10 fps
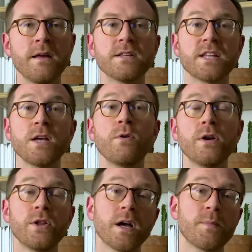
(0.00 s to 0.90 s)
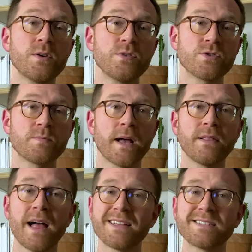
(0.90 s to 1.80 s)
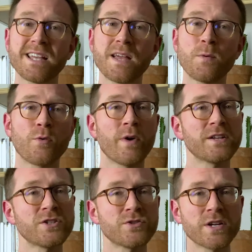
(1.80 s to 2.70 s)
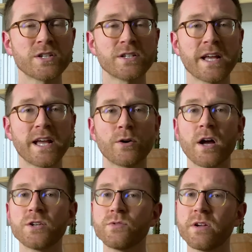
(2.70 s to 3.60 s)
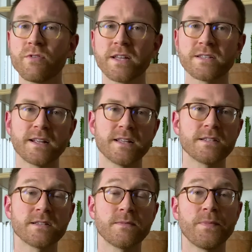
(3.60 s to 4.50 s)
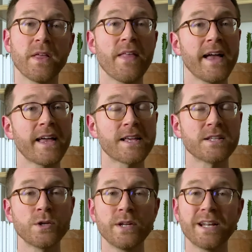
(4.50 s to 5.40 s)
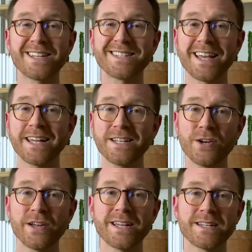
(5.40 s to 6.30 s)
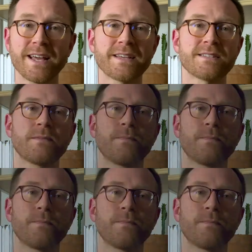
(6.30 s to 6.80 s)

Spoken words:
Say you want to look up users by last name or registration date or country of residence. In that case, you need a secondary index.